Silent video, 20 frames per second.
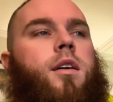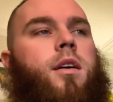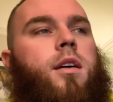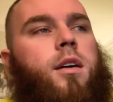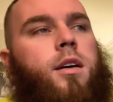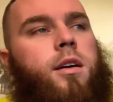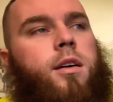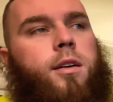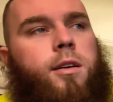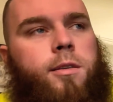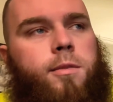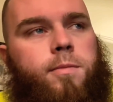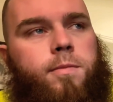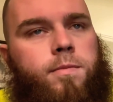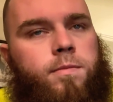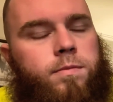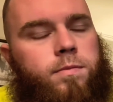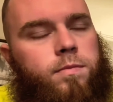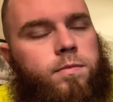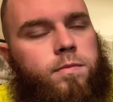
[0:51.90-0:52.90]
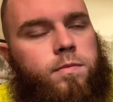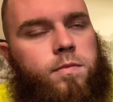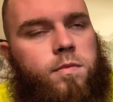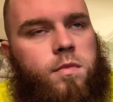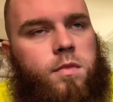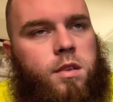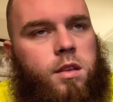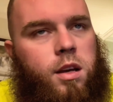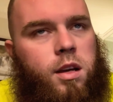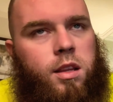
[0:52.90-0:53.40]
I
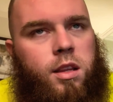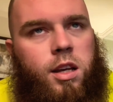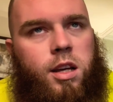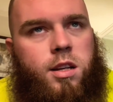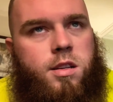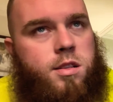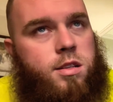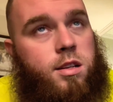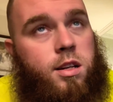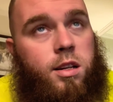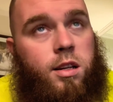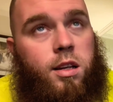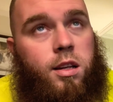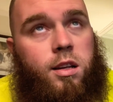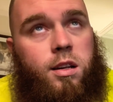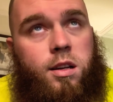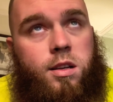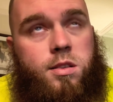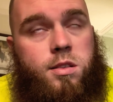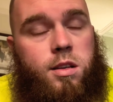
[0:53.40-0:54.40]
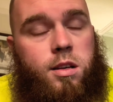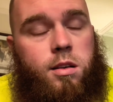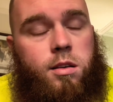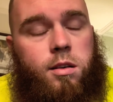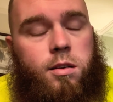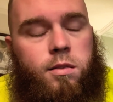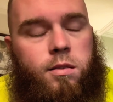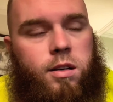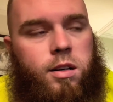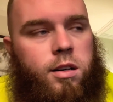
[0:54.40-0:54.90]
think I just need to get an SD
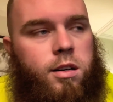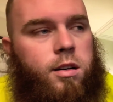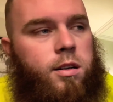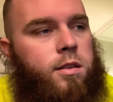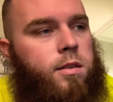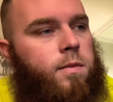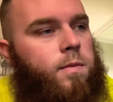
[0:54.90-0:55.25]
card reader.